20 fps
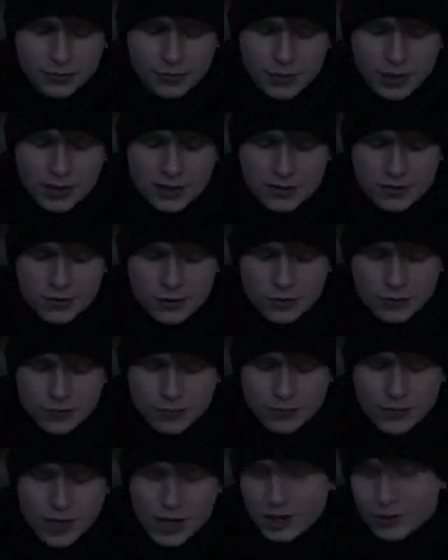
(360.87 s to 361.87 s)
because
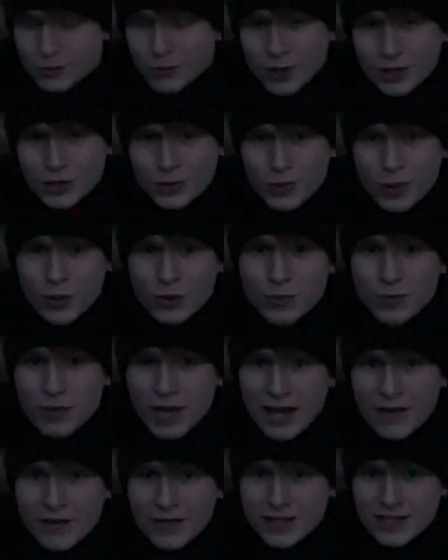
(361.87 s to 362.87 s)
otherwise you won't be
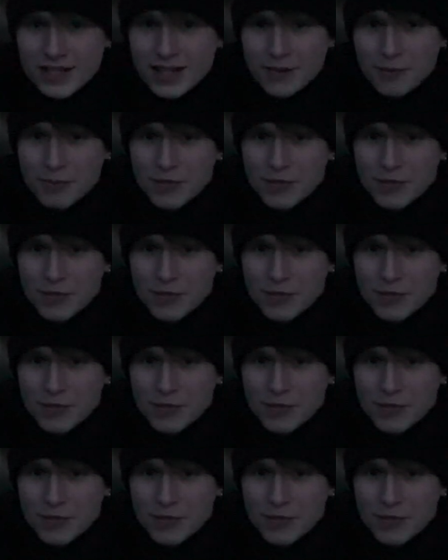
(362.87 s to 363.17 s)
having the